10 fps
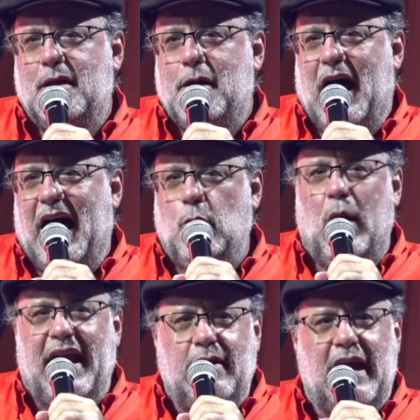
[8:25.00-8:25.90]
And
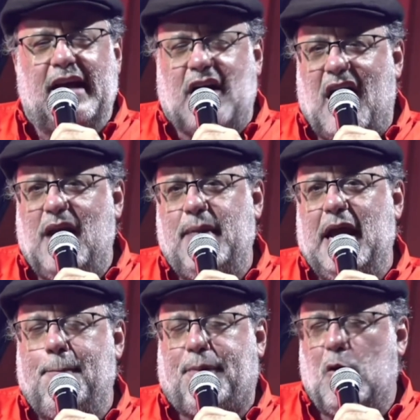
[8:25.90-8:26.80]
when the economy
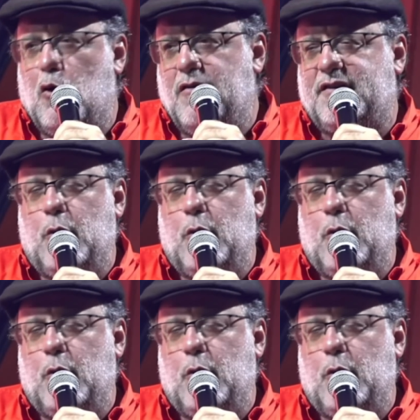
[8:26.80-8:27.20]
improves,